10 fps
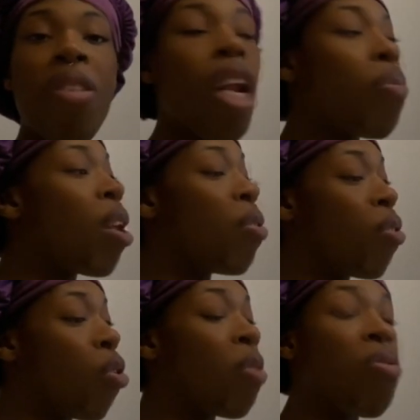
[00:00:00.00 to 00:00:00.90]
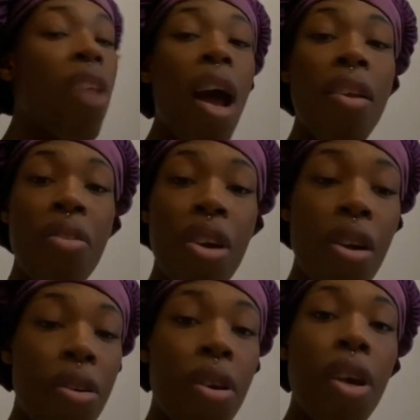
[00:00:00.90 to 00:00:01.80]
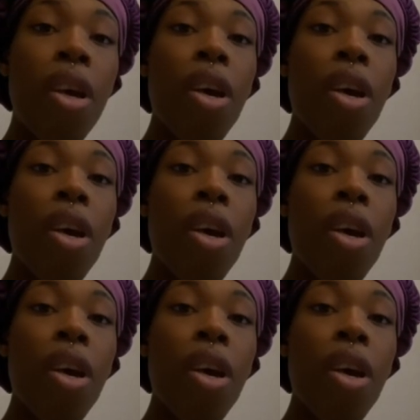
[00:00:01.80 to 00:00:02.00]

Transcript: me have to tell him to listen to me, Darling, dear.